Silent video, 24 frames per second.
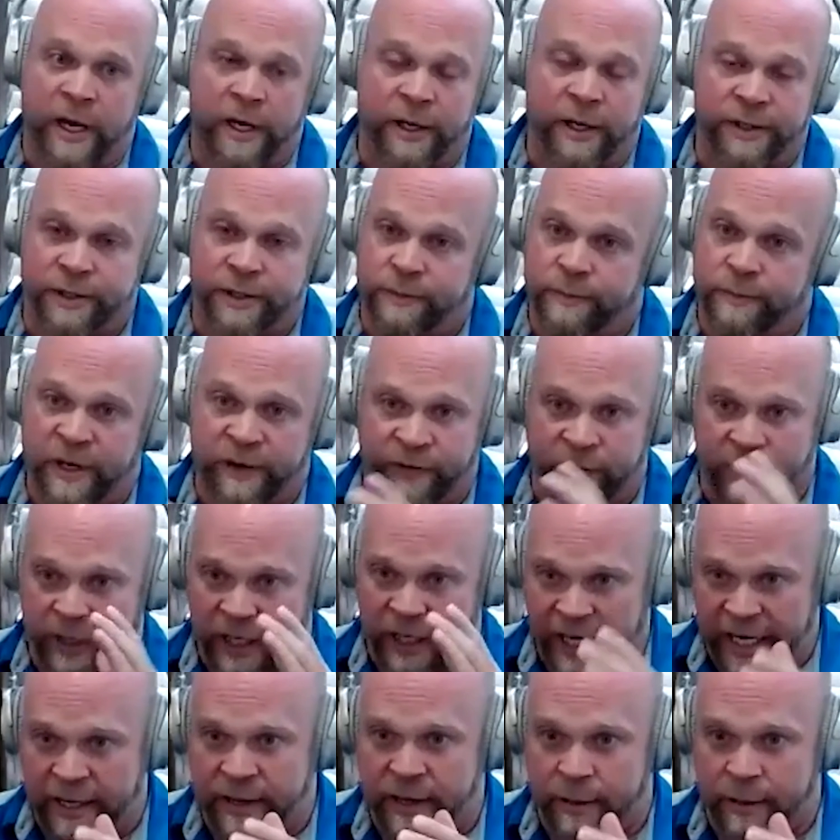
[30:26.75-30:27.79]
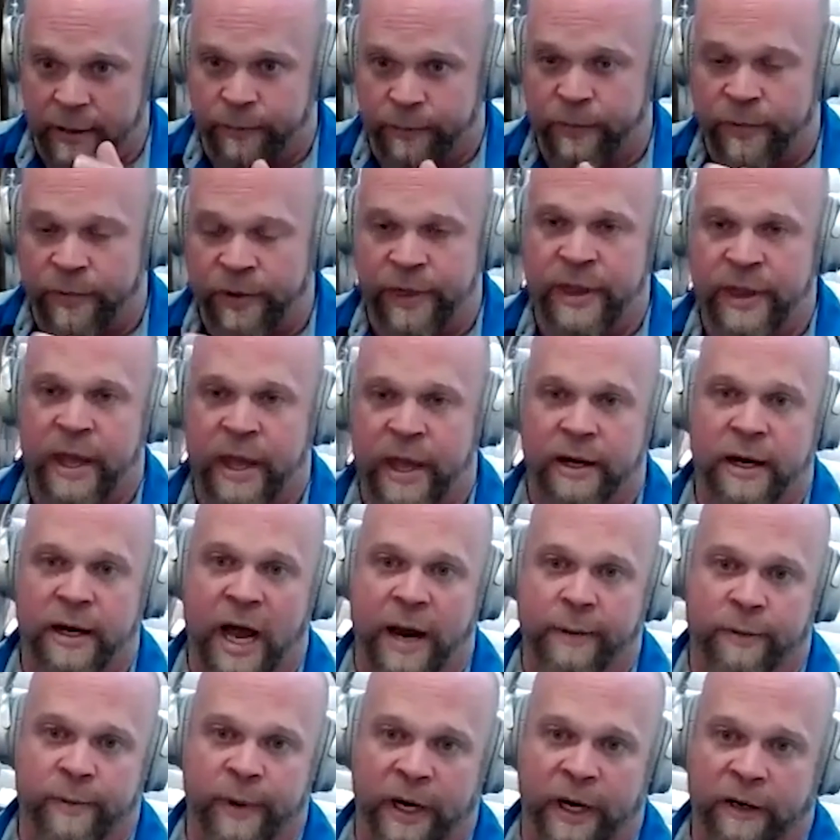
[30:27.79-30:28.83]
emails if you're in, the, in
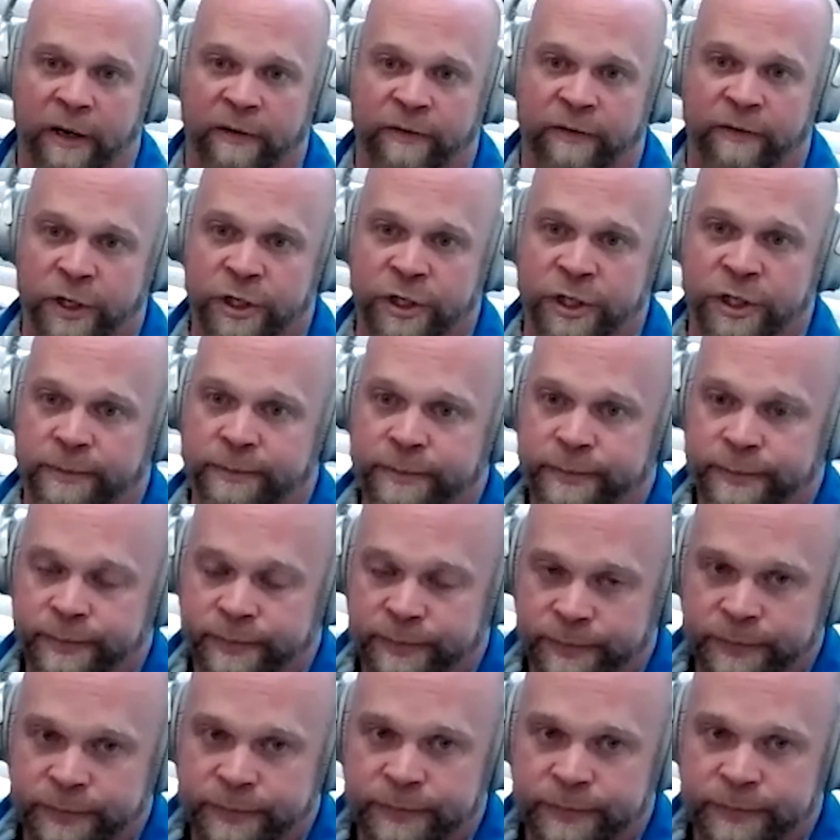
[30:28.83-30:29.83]
that hyperbaric function.